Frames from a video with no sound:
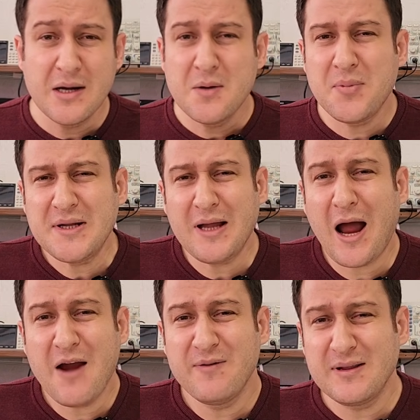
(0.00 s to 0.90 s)
But
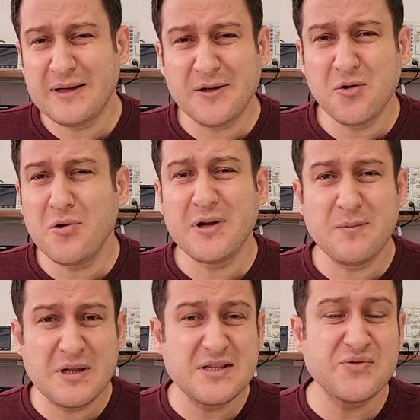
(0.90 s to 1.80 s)
I will ignore them
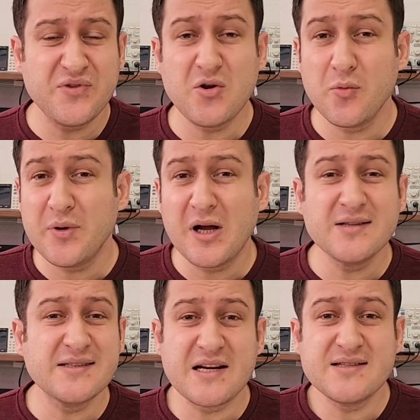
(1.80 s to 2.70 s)
in this video because
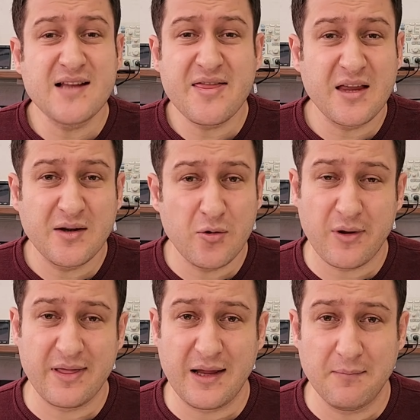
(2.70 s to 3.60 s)
there is nothing new
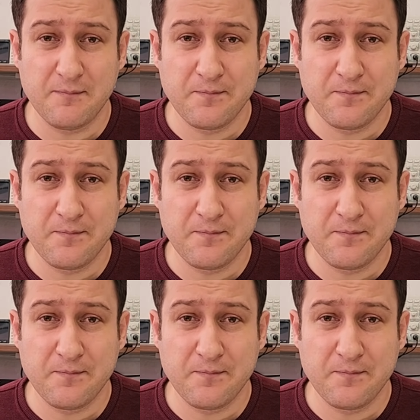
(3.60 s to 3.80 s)
in them.